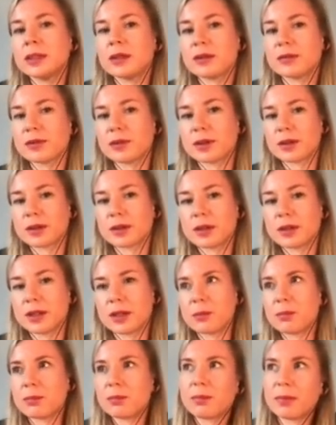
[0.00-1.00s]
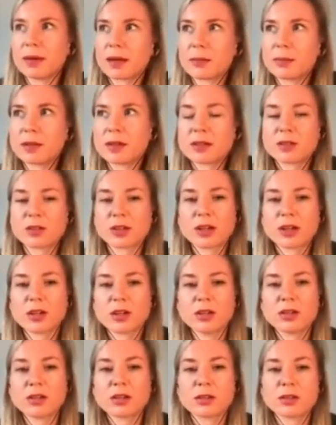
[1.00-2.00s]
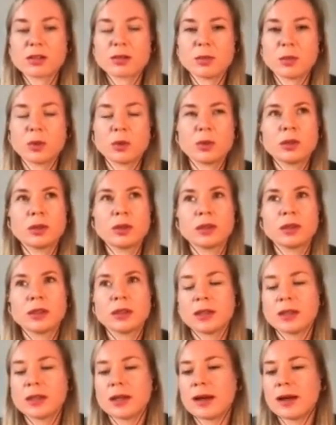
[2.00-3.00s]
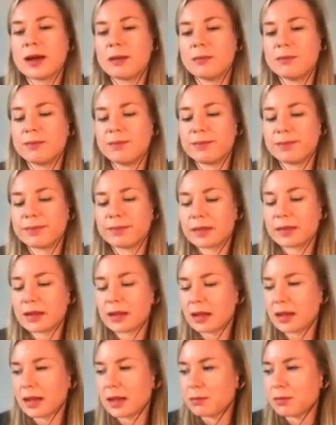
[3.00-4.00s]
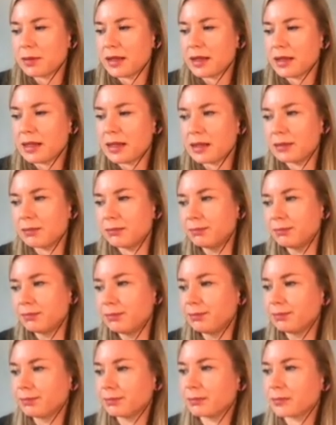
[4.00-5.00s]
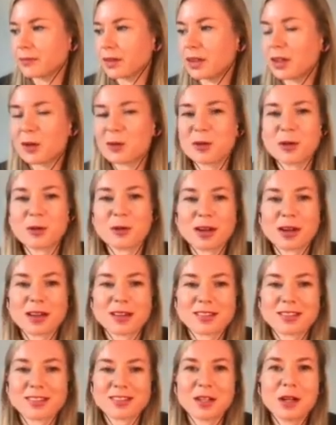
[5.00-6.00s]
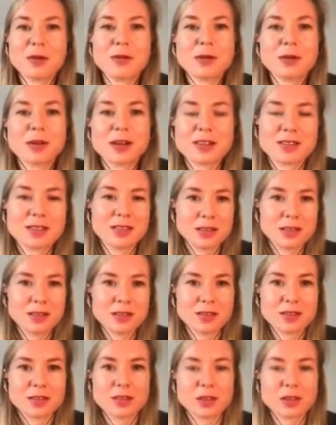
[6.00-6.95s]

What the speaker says: things to do that in the ecosystem, in your policy, in your governance will help. There's